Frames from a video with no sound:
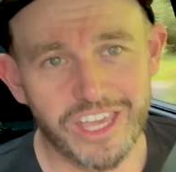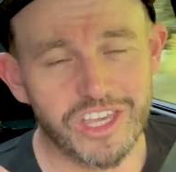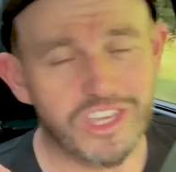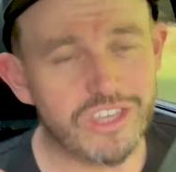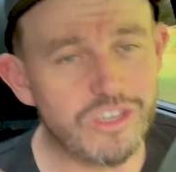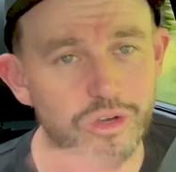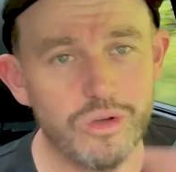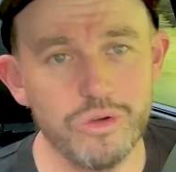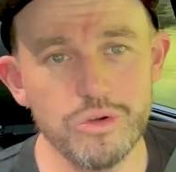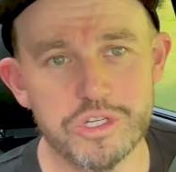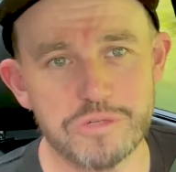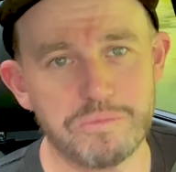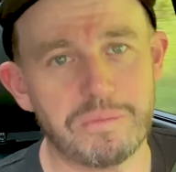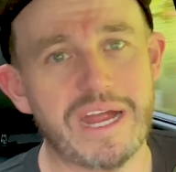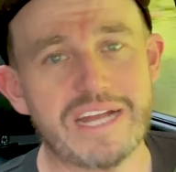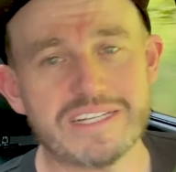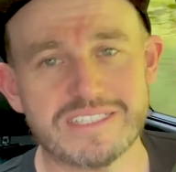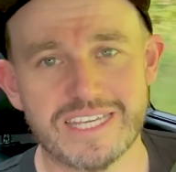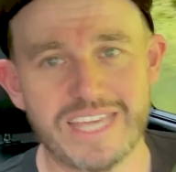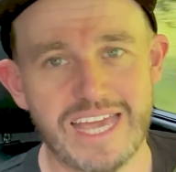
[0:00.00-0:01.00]
huge
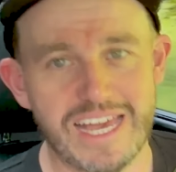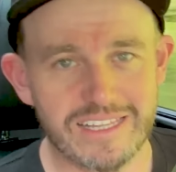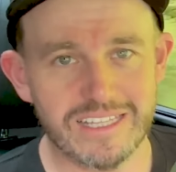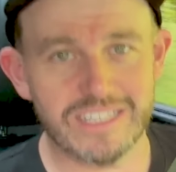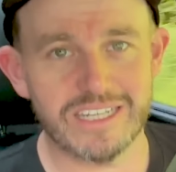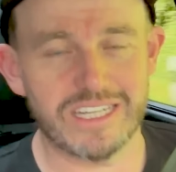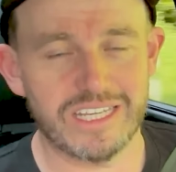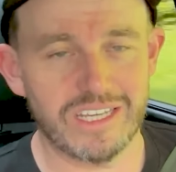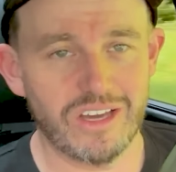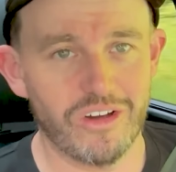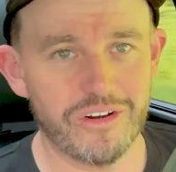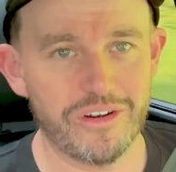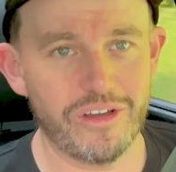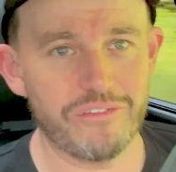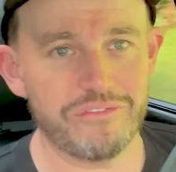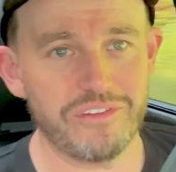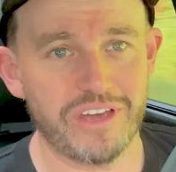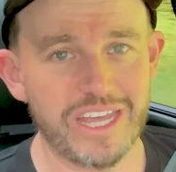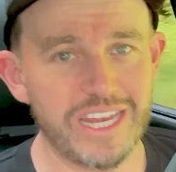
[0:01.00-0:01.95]
practicality on offer.